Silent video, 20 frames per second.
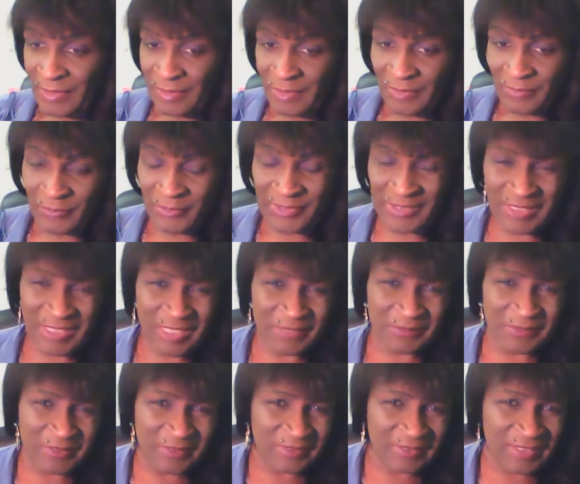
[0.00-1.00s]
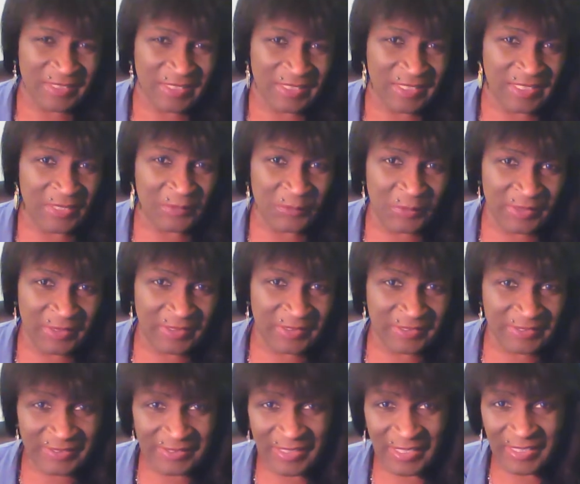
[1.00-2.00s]
recovered, I really
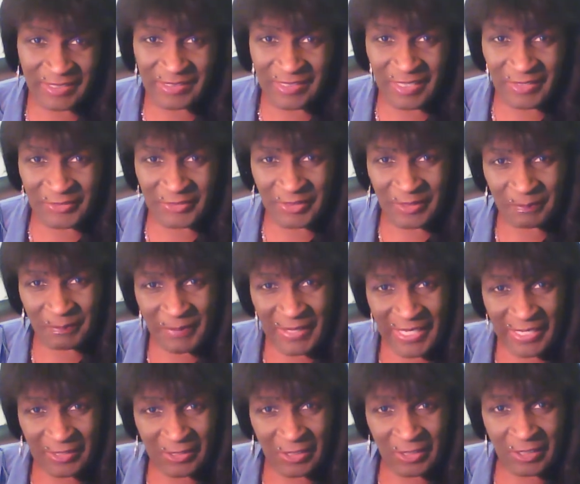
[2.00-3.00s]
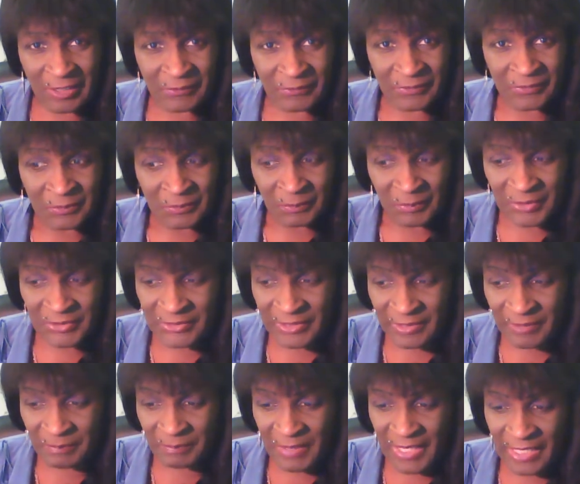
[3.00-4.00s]
decided I was going to back off. But instead
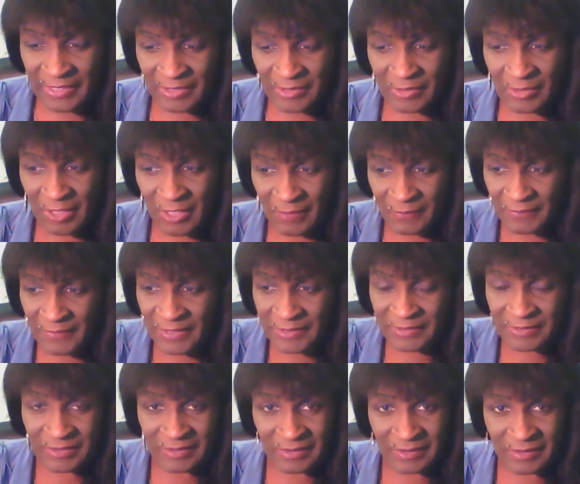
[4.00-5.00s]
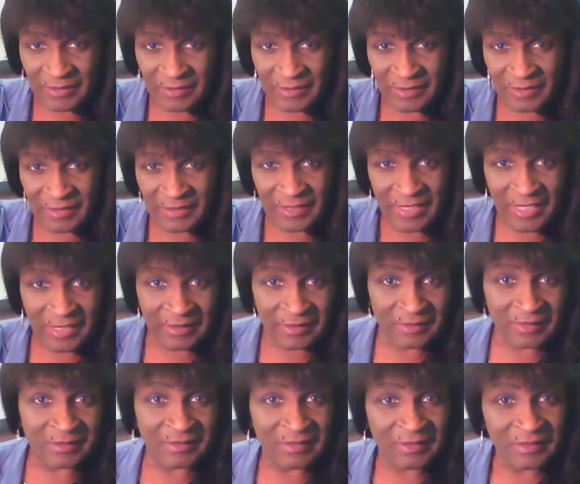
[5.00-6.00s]
of backing off, I didn't. And that
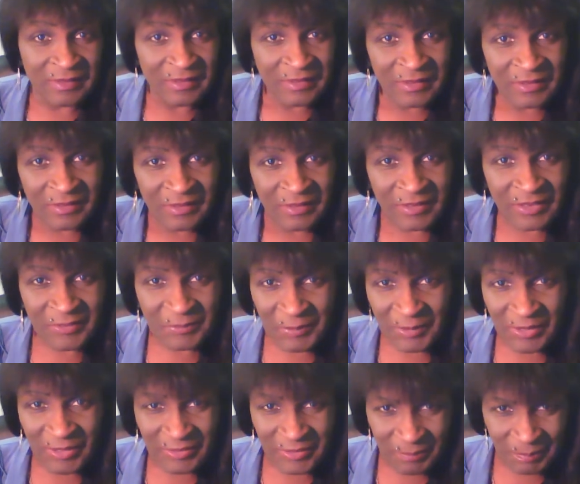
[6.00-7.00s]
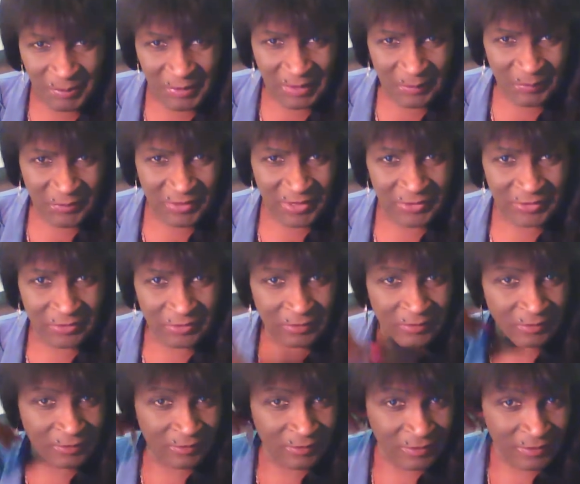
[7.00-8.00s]
is because of peer pressure.
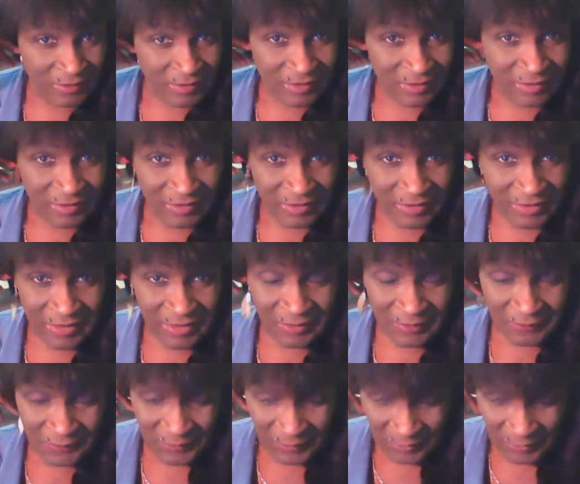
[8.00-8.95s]
And I don't feel